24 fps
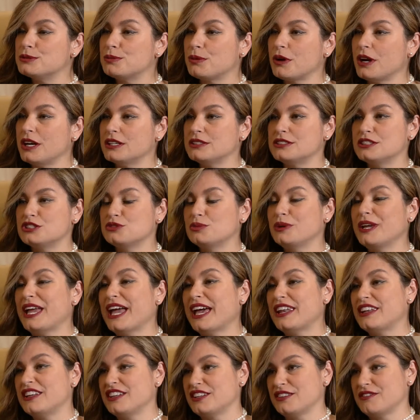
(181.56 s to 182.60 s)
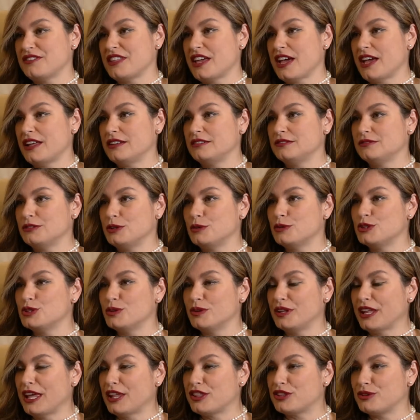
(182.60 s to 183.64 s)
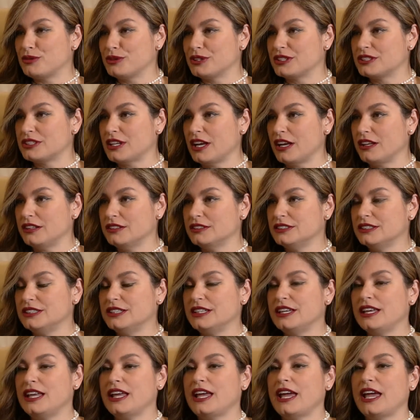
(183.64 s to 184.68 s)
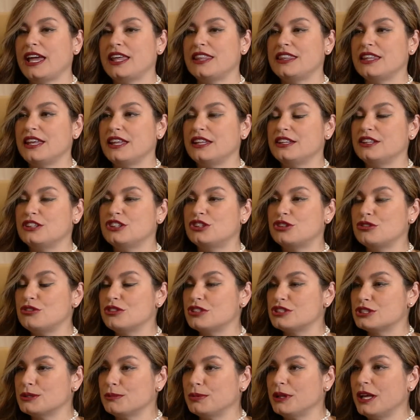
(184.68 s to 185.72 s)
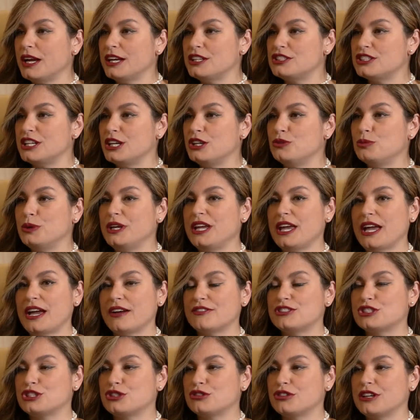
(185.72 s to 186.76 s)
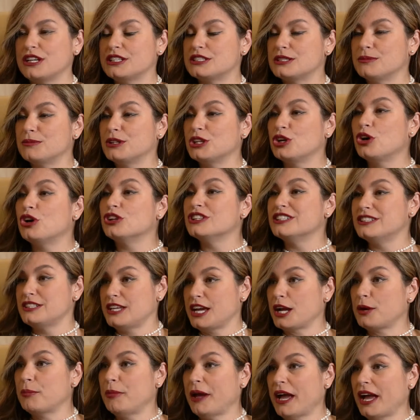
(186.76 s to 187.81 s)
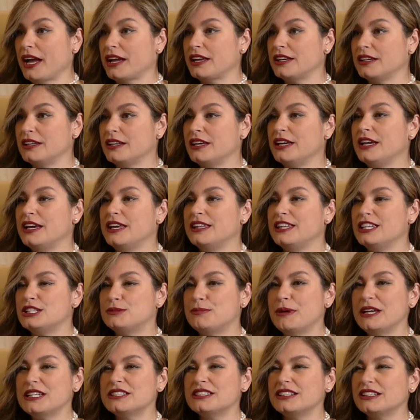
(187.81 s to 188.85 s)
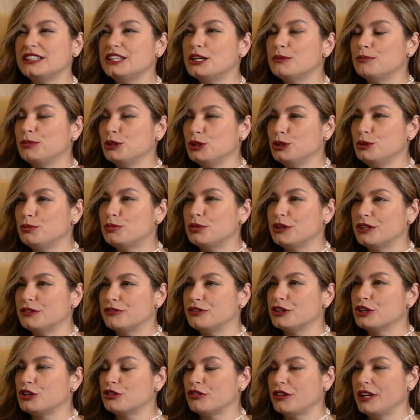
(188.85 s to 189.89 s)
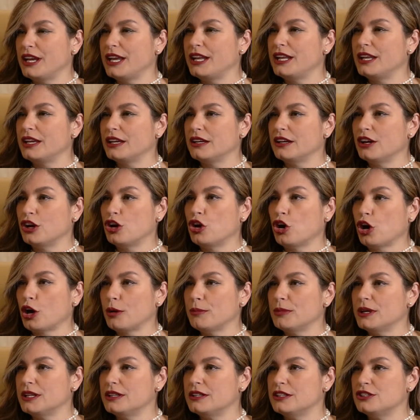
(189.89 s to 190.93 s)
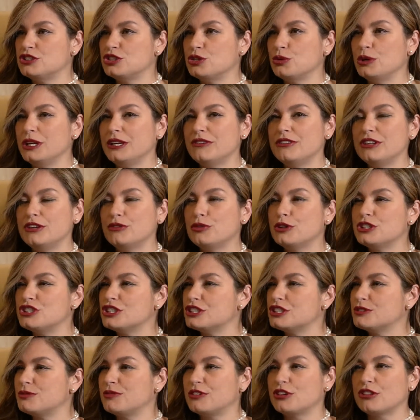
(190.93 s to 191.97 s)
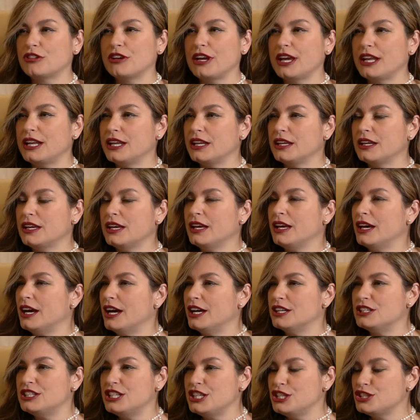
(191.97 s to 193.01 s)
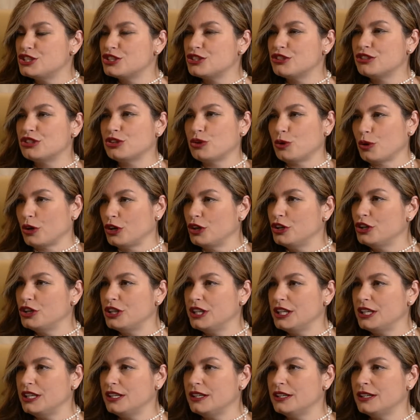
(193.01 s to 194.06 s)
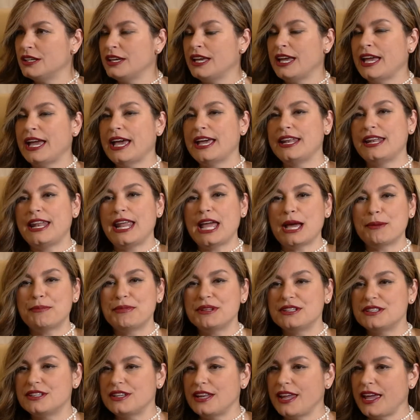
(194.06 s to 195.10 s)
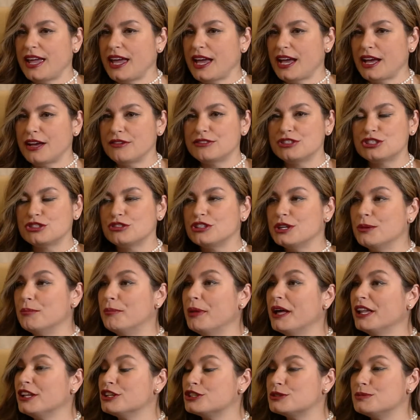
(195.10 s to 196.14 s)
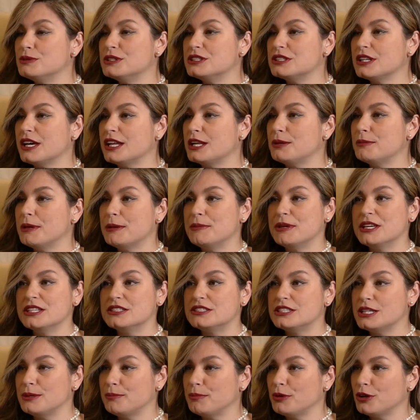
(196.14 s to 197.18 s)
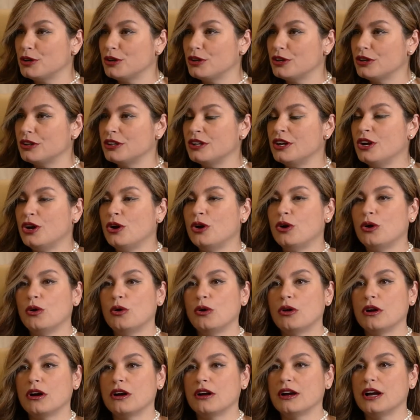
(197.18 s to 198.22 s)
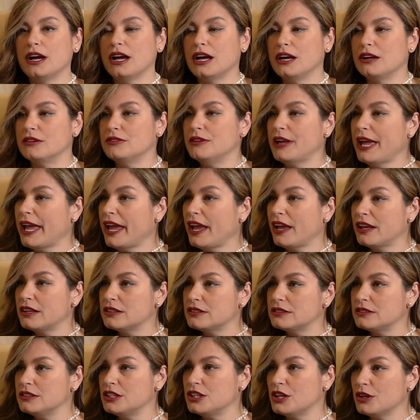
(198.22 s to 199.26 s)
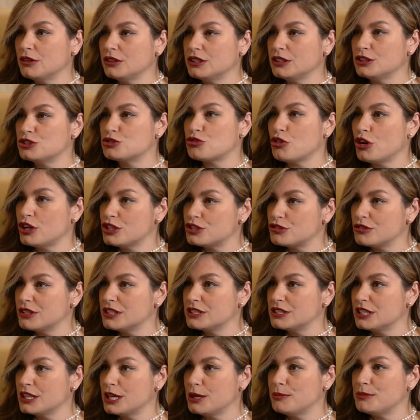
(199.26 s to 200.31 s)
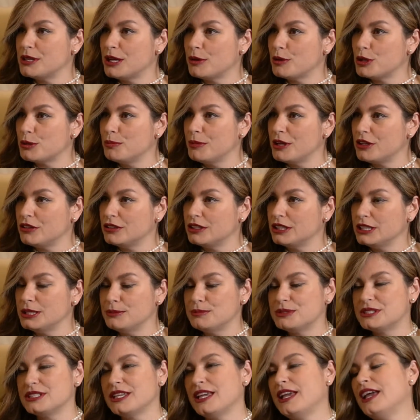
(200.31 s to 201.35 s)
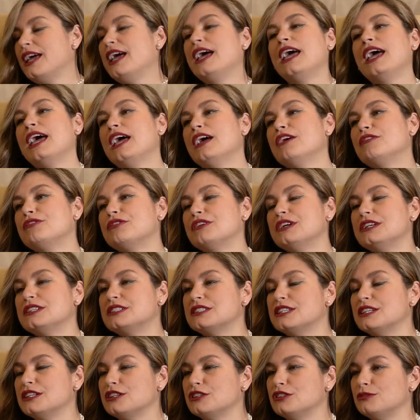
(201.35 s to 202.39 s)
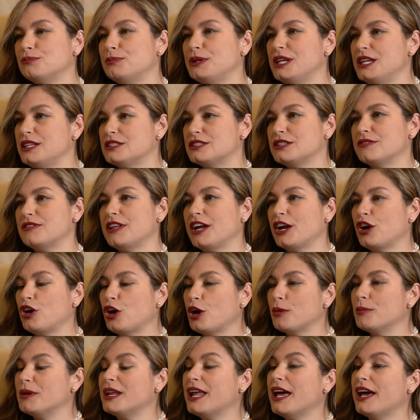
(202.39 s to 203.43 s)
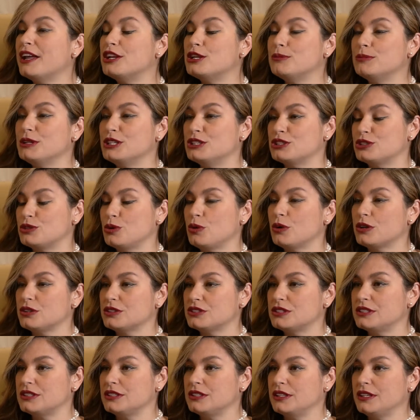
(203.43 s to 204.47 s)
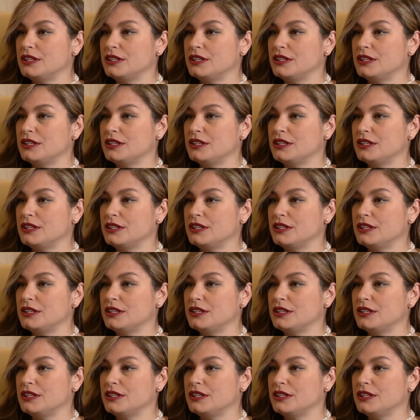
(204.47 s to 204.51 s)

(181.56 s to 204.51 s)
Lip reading: process, we had none of that. We were doing that through Excel. And then through the supply chain, we have to create something called a tech pack. That's basically a blueprint for creating a garment. And so even if we're just creating a t-shirt or a hoodie, and it happens to have certain embellishments on it, maybe a zipper or little drawstrings that come down with metal clips, every single piece of that garment had to be sourced